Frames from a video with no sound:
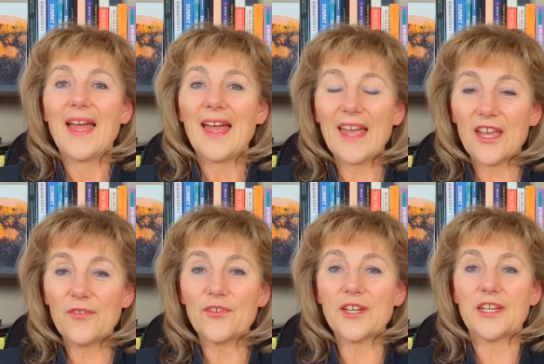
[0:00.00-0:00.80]

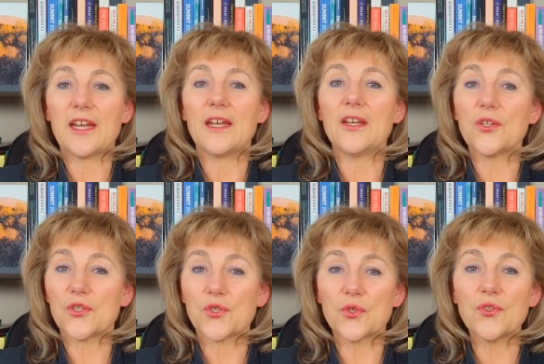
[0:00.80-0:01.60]
Every year, you
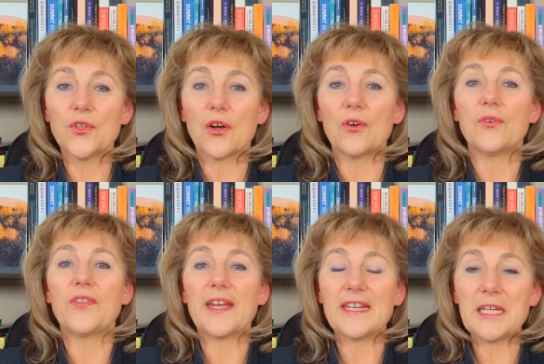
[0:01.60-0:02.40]
should know
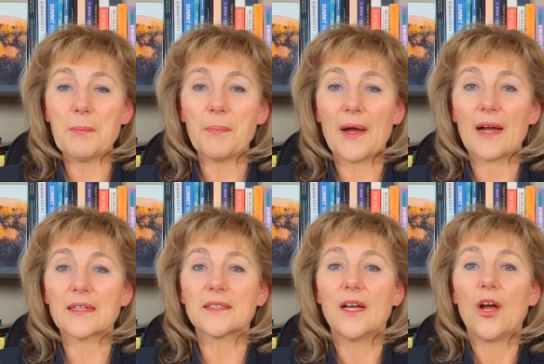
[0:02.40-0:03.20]
the
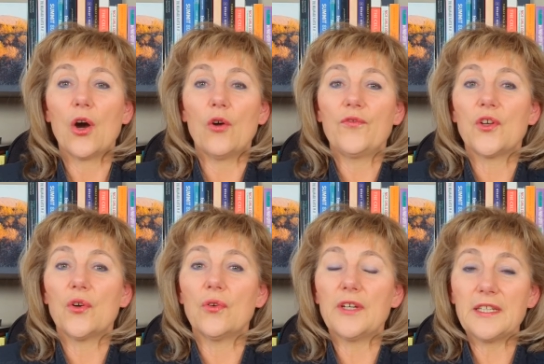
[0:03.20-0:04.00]
impact of
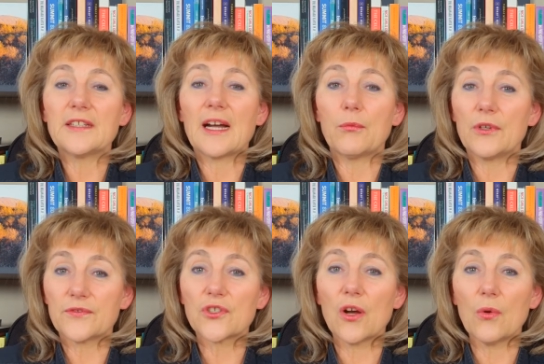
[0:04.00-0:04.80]
your income
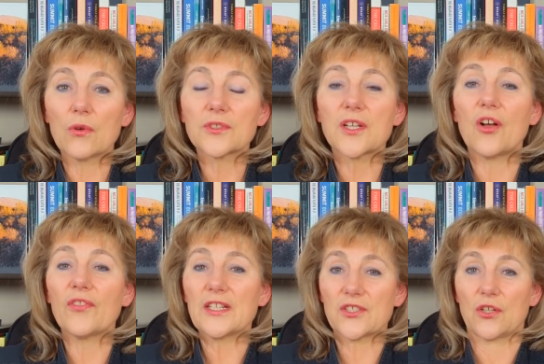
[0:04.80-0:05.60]
withdrawals on
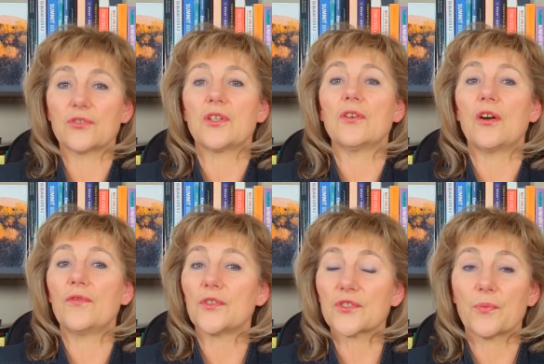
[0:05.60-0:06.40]
the total of
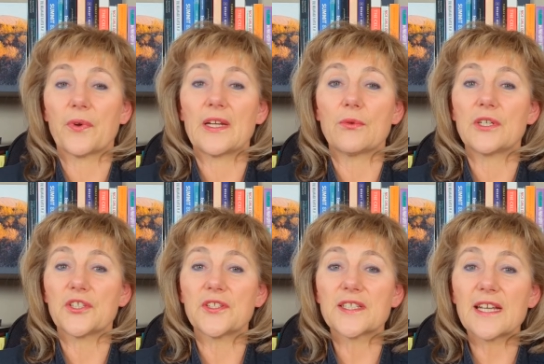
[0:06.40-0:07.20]
your
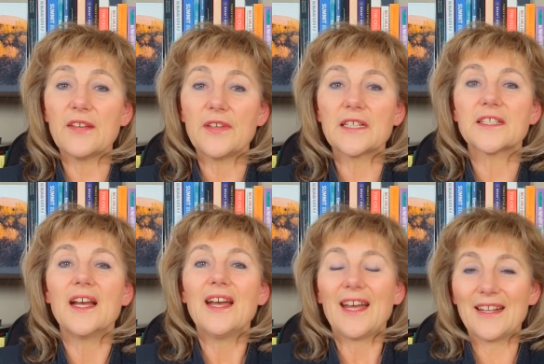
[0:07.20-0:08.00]
superannuation savings
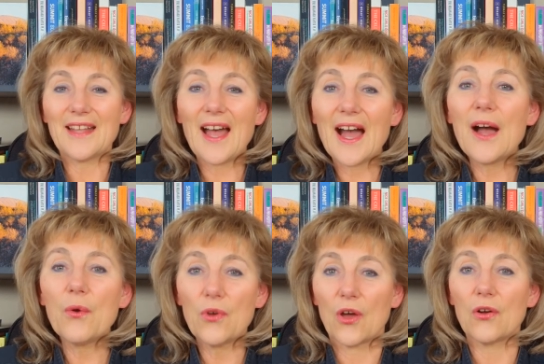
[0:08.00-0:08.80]
and how
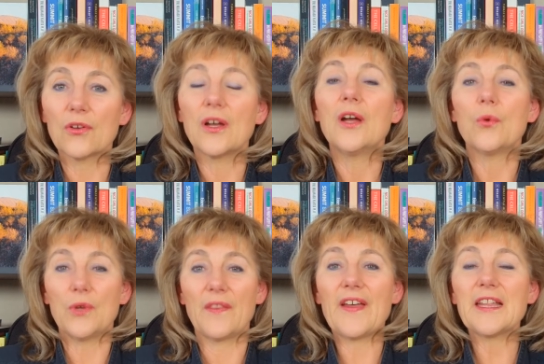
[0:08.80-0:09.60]
long
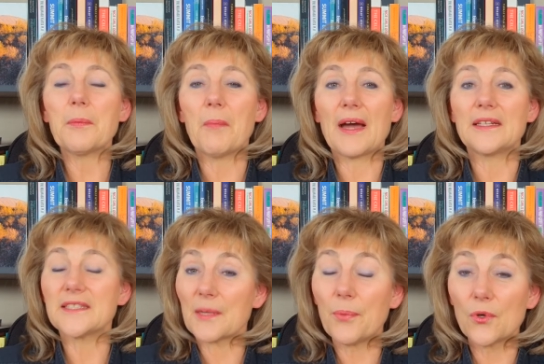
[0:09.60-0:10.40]
will that money
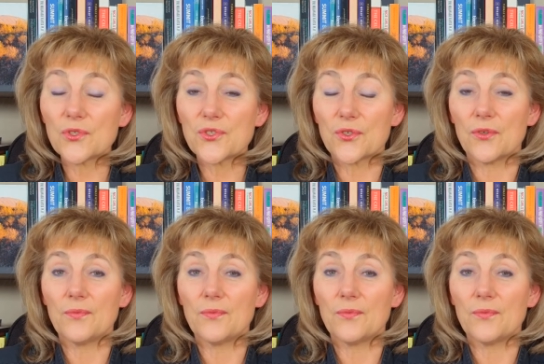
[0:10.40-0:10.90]
support you.